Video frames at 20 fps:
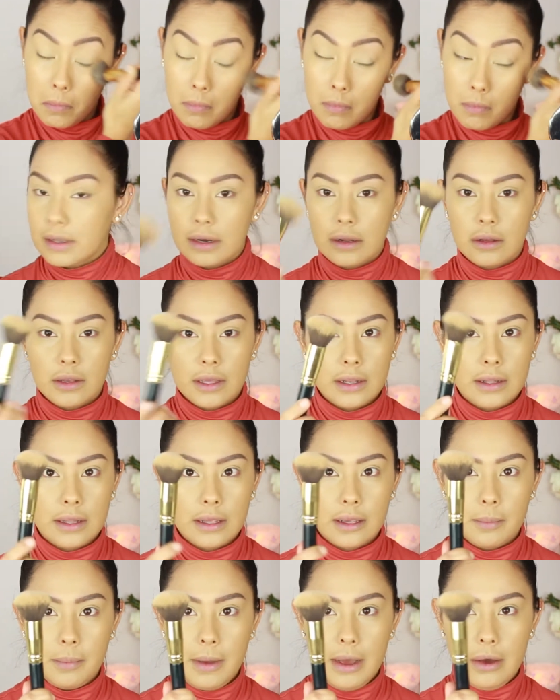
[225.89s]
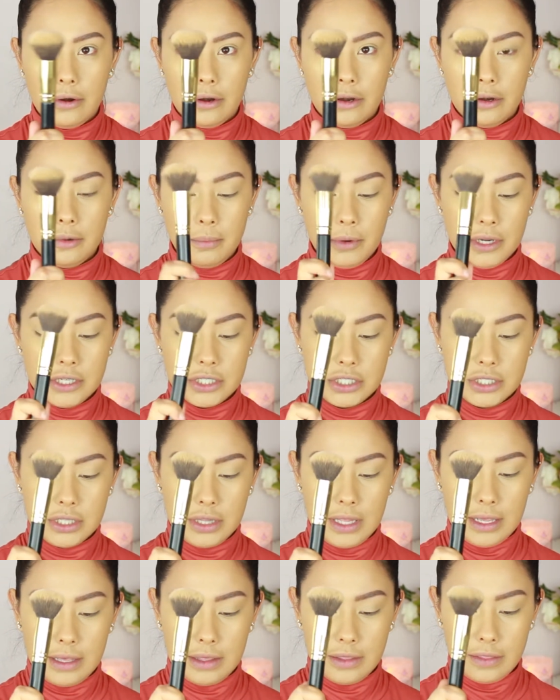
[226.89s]
Then I'll get like a powder brush
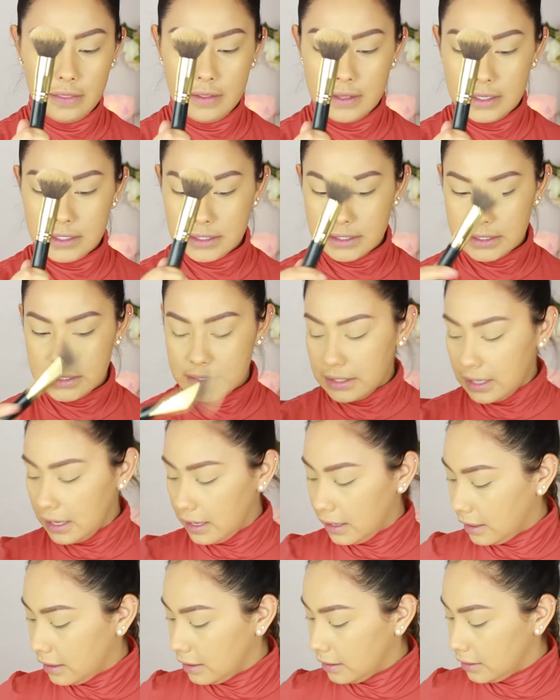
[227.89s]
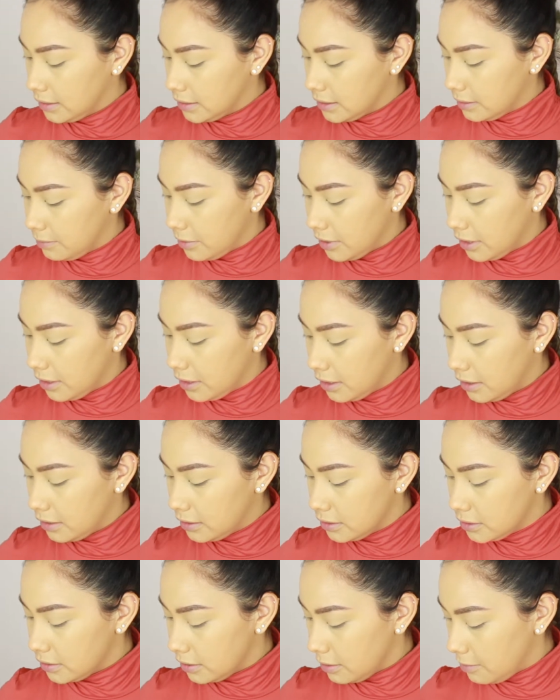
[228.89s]
like this and dip it
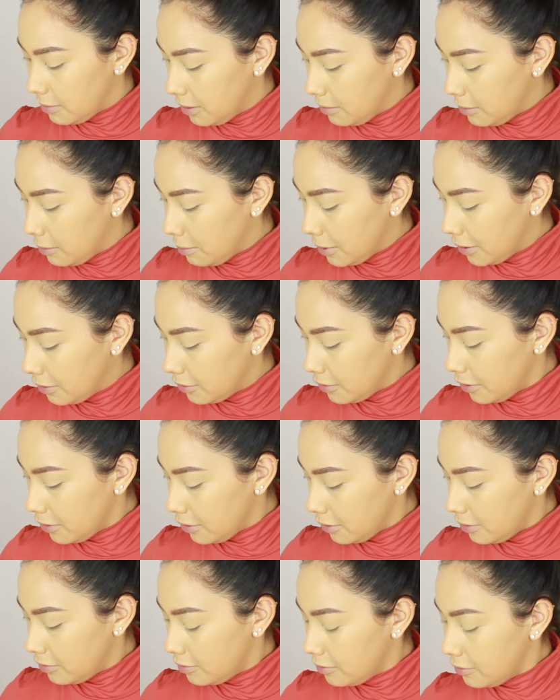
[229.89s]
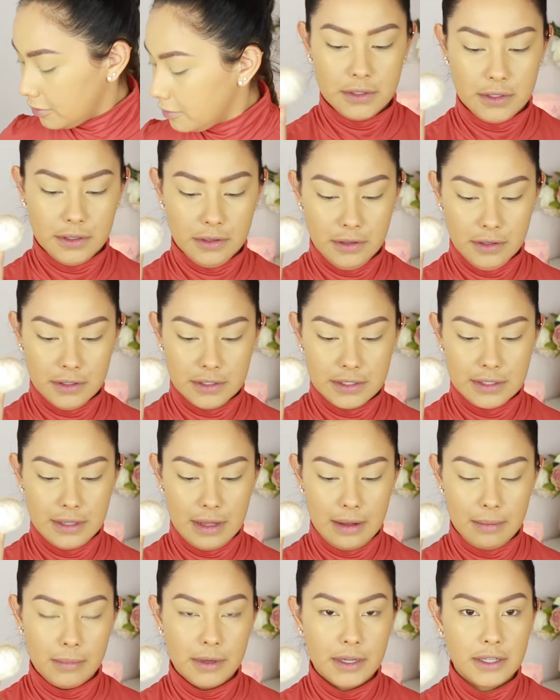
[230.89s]
into the baby powder till there's
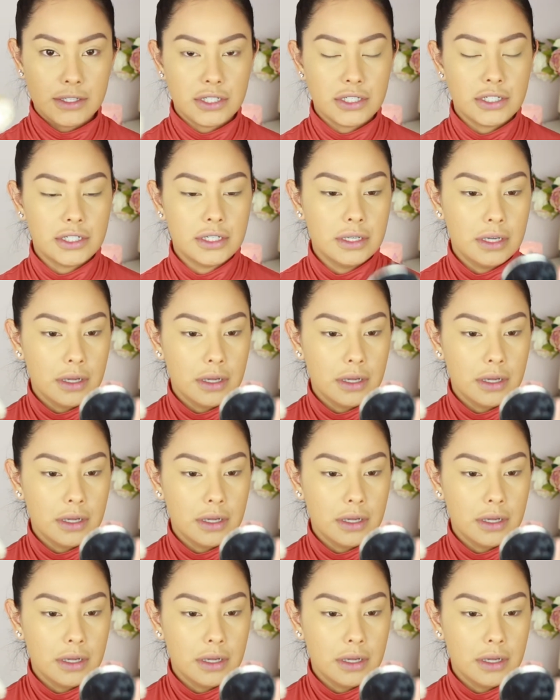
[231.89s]
not much.